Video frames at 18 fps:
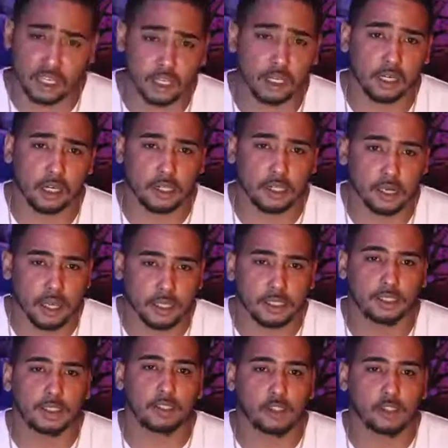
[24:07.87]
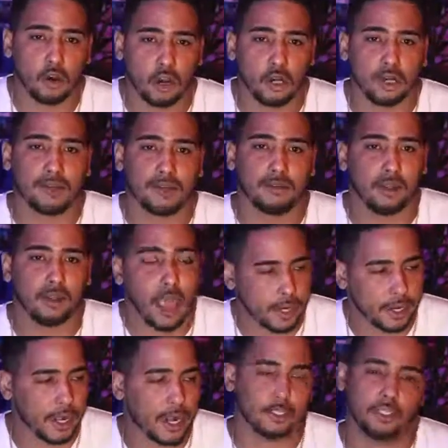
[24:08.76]
let's start that
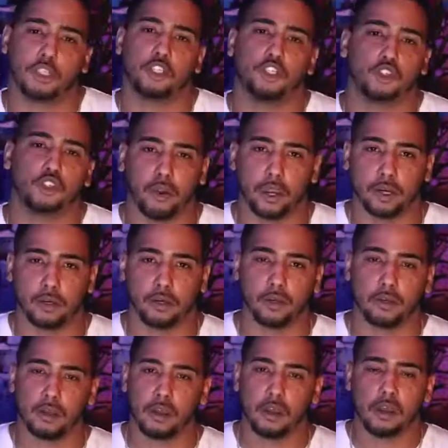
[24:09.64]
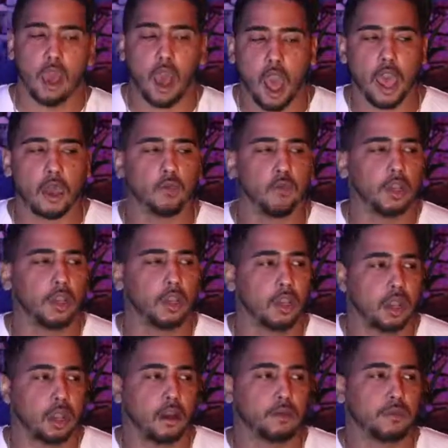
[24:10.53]
as a trend. I would
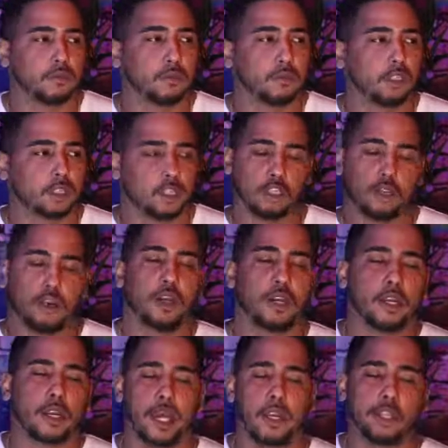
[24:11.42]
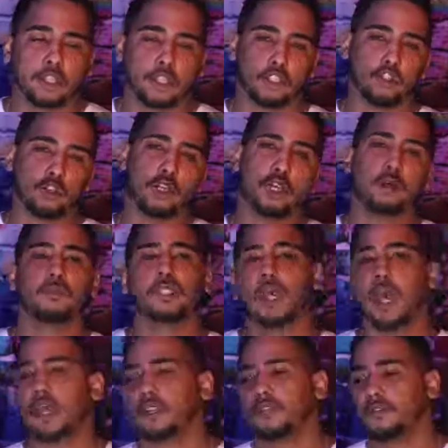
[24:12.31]
love to start that as a trend. I'm tired
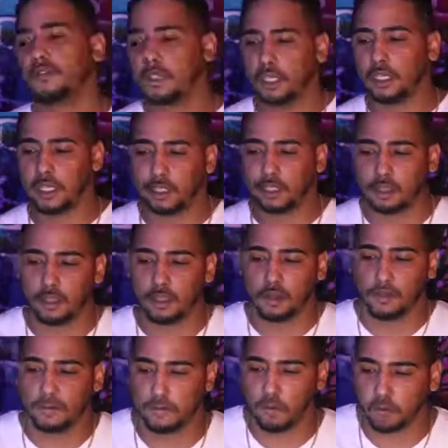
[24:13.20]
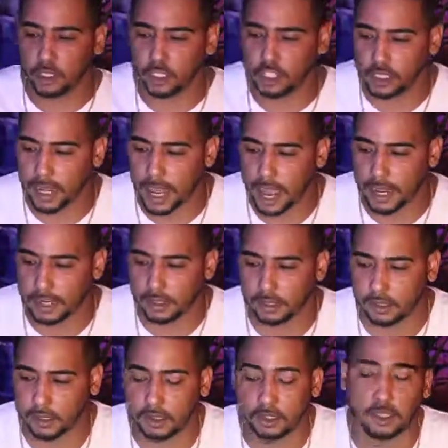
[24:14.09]
of seeing the foolish
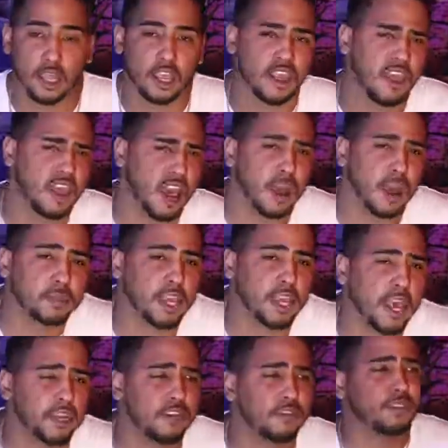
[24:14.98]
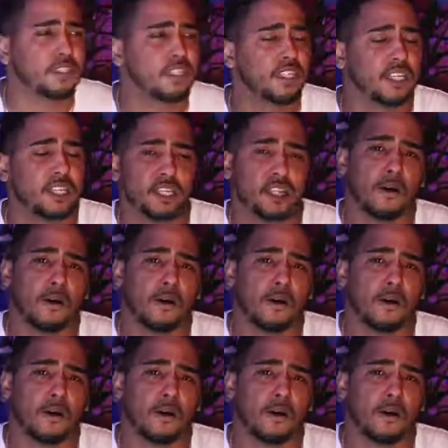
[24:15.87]
dances. I'm tired of seeing